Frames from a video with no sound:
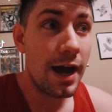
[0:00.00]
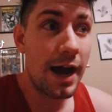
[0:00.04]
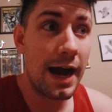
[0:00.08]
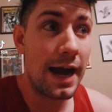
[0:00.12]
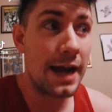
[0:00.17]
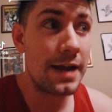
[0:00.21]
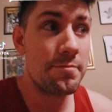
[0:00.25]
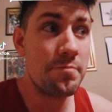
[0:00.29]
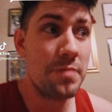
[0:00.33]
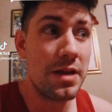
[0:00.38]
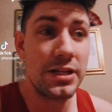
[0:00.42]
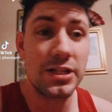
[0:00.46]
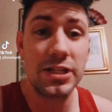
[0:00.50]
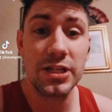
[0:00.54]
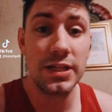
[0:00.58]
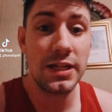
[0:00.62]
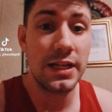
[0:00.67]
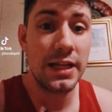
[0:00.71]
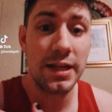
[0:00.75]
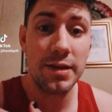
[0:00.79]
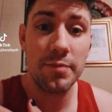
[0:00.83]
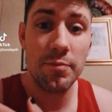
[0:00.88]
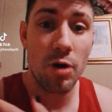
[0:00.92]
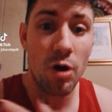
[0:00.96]
I mention
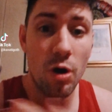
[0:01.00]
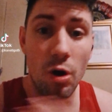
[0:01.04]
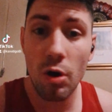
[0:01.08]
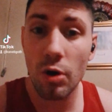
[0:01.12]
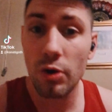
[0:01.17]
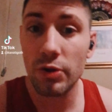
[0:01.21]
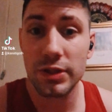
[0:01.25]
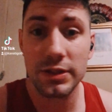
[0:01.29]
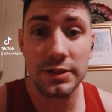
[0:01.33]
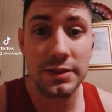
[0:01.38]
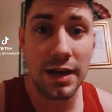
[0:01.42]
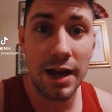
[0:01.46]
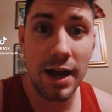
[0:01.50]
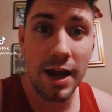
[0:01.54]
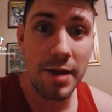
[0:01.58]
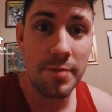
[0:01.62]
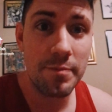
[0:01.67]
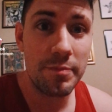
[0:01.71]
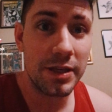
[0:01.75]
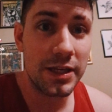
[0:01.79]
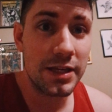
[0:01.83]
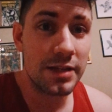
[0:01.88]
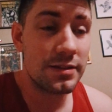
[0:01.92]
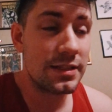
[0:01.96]
him all the
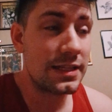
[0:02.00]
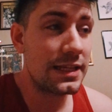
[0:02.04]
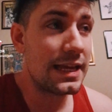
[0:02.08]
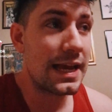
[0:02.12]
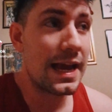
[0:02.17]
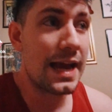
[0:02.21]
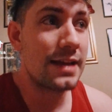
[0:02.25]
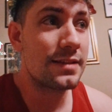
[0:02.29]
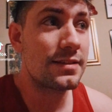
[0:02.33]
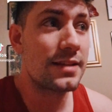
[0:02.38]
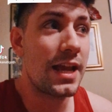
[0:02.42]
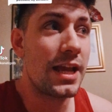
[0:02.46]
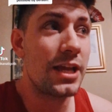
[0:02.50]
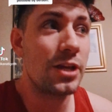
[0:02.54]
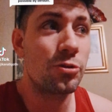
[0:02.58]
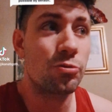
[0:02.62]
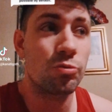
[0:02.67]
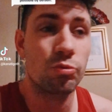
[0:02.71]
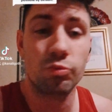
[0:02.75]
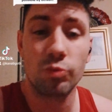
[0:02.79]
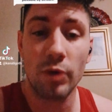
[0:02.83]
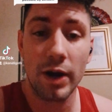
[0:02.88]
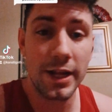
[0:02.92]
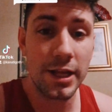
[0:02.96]
time because he has a
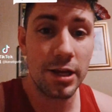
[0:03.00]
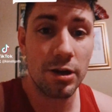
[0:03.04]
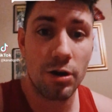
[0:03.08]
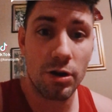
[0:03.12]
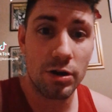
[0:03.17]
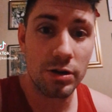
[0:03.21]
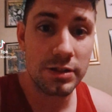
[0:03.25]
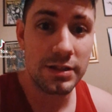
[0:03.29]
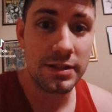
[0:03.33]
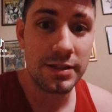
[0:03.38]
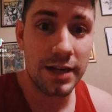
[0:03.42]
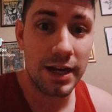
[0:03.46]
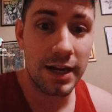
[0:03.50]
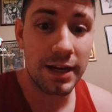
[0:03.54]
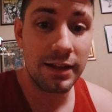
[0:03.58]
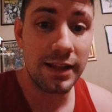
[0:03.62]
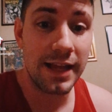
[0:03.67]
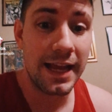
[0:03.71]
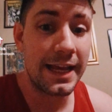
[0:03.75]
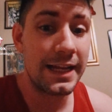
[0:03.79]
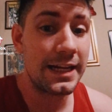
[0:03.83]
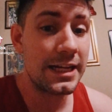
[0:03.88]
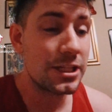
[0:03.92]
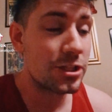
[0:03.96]
great art
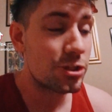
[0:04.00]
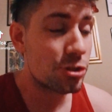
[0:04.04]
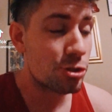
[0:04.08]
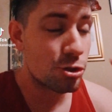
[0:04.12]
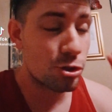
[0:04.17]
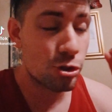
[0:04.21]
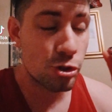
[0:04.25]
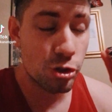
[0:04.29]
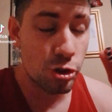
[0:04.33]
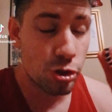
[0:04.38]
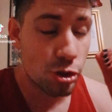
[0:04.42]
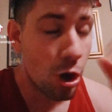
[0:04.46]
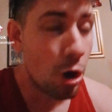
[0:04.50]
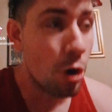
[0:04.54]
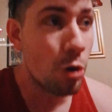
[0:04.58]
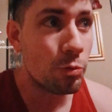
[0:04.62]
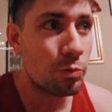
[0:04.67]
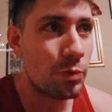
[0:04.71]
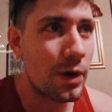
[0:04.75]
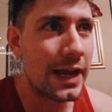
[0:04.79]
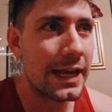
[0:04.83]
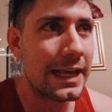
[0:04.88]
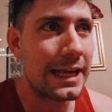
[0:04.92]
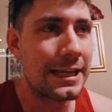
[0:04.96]
style and it's
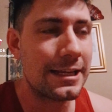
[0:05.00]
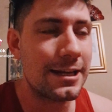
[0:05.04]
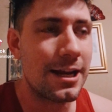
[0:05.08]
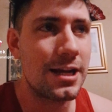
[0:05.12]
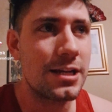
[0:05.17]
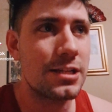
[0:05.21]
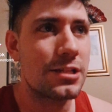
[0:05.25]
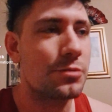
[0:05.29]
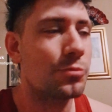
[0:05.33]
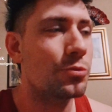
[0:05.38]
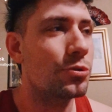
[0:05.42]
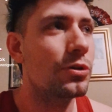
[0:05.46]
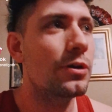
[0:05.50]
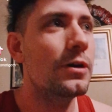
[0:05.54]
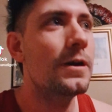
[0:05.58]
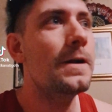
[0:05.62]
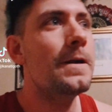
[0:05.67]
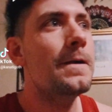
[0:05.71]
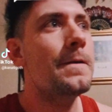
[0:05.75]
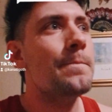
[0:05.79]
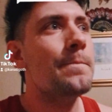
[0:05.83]
so recognizable